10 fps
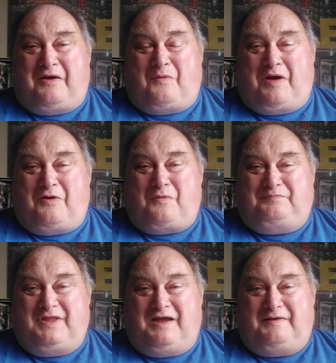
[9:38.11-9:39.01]

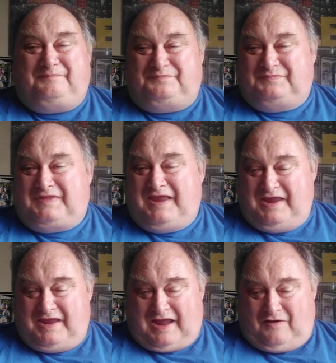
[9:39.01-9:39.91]

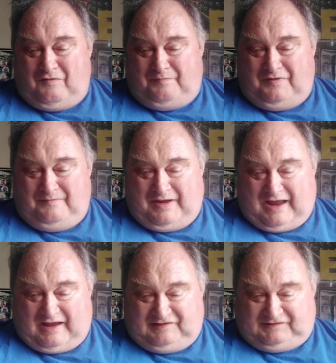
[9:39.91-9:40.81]
the album
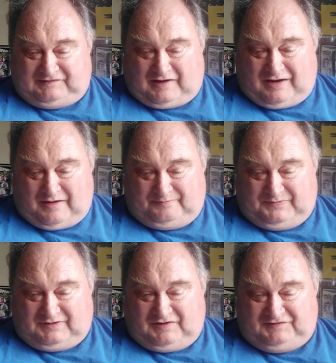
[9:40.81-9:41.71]
has,
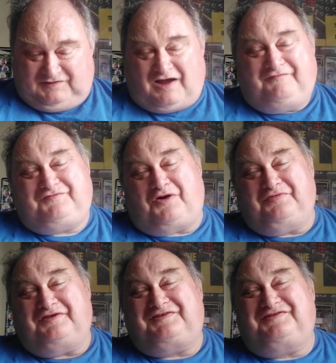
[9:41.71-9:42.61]
because I've got
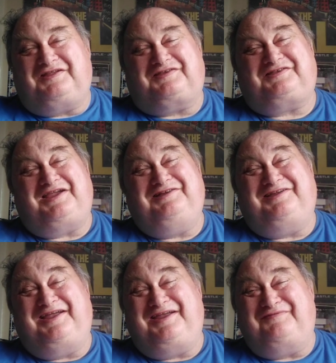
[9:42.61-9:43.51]
the
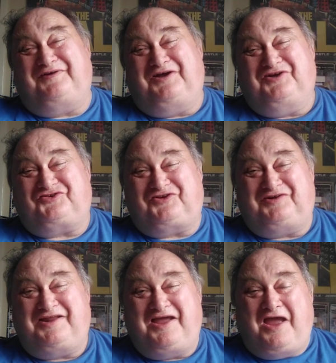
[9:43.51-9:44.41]
CD
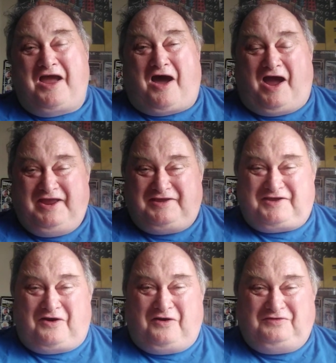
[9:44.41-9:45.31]
version, I
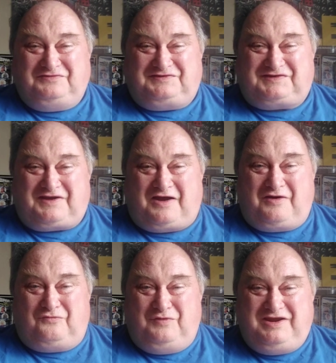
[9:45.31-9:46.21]
can't
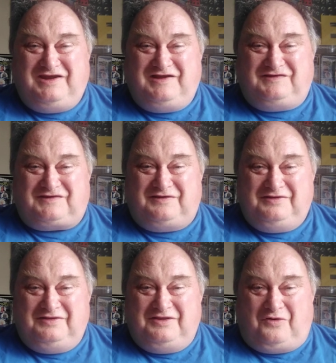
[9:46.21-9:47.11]
read
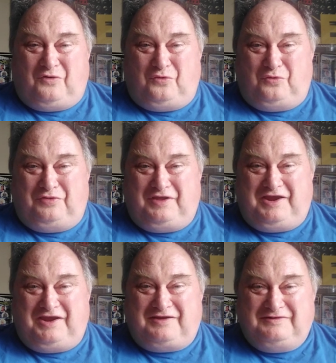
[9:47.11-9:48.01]
all
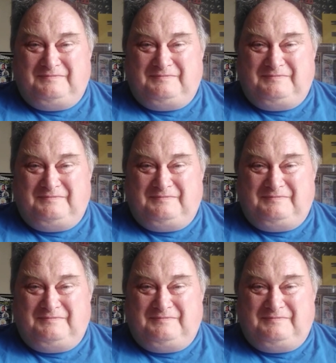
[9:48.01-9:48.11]
the